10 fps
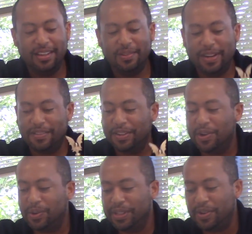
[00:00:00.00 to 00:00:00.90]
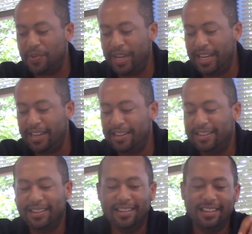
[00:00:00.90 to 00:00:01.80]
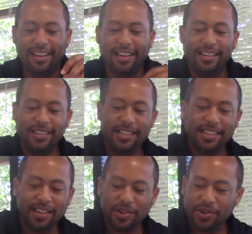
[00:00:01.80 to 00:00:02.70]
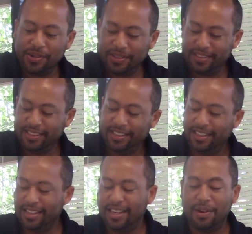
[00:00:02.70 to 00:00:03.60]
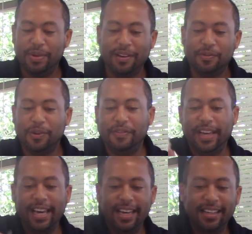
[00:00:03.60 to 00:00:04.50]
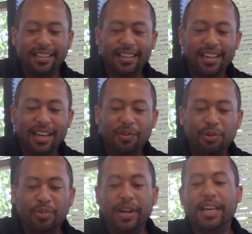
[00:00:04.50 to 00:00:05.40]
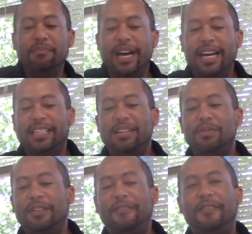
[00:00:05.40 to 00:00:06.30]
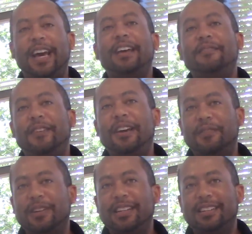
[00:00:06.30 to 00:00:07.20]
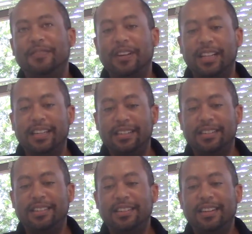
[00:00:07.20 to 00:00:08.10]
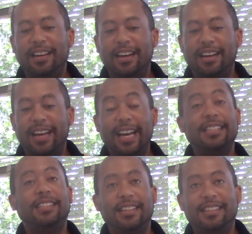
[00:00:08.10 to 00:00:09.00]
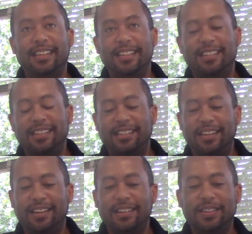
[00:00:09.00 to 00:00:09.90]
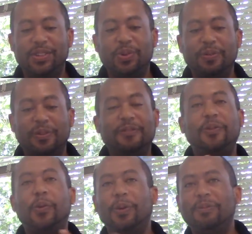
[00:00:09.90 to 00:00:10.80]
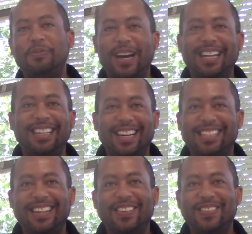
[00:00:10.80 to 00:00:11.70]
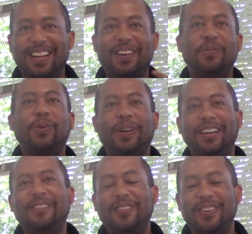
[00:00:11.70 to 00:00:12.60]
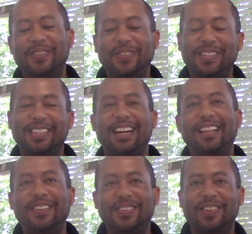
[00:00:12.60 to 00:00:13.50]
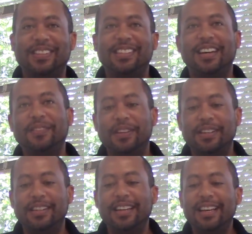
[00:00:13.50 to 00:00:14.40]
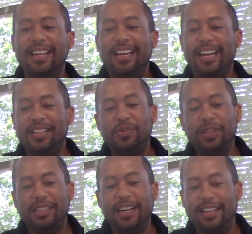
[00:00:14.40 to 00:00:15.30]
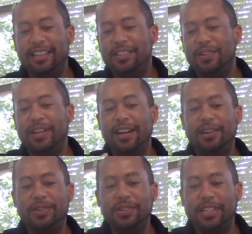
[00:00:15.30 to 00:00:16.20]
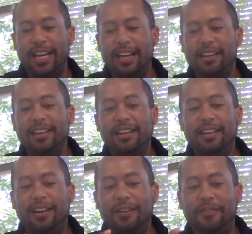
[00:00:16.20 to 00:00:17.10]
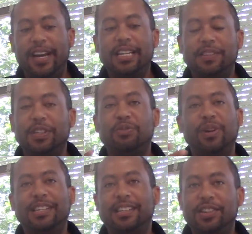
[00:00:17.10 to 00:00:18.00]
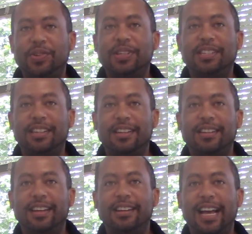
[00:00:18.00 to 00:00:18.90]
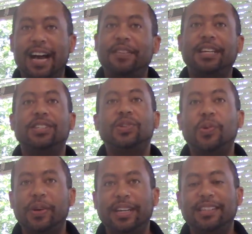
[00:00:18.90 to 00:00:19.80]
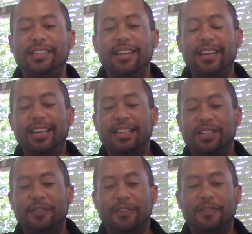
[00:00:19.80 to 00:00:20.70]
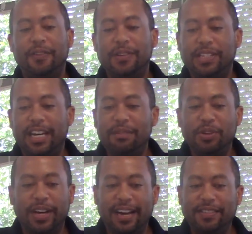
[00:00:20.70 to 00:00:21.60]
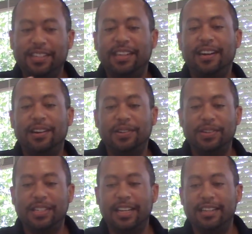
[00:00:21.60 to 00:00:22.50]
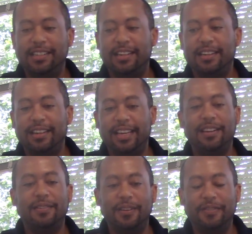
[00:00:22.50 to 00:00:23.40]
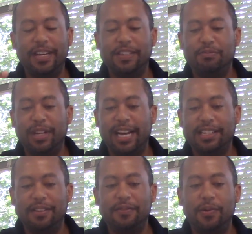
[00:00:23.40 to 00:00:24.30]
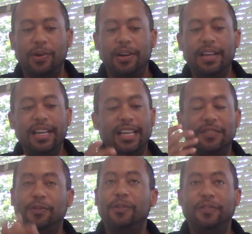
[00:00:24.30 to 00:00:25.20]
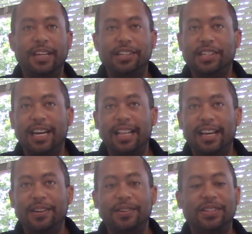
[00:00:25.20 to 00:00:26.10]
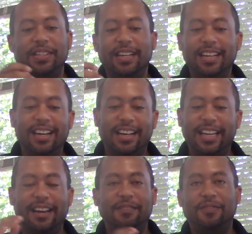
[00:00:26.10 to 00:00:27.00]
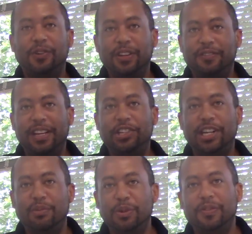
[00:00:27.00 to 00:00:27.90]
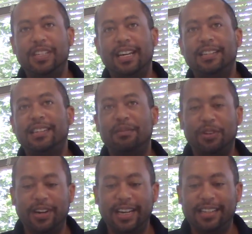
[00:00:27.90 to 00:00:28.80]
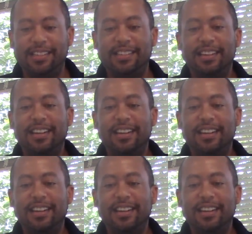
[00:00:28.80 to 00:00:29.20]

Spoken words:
We have the Golden Queen, Hoodsickle, we have Wolfgang. We're bringing back some of the fan-favorite villains as senseis this year, and they're sort of reformed bad guys now. They're now working for the Skylanders, are on the side of good. And it's really exciting. These are characters that our fans have expressed interest in having as toys. And so for the first time, you'll have these characters that, again, our fans have been asking for as full-fledged Skylanders. They have fully fleshed out movesets and upgrades.